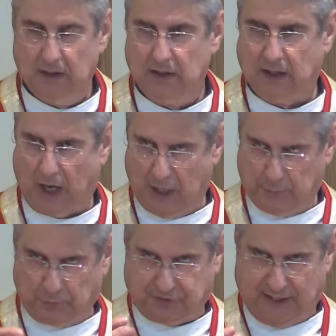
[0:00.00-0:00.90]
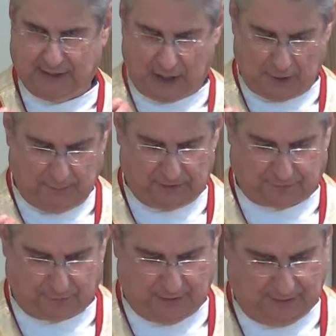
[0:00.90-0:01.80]
God will take our
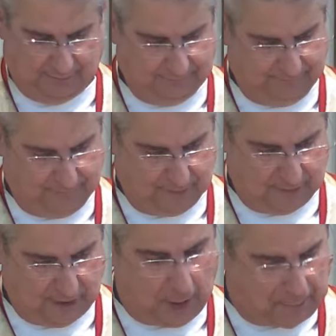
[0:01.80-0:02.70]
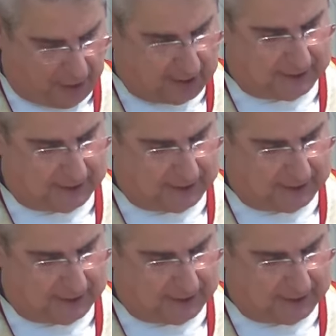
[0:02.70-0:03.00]
misery upon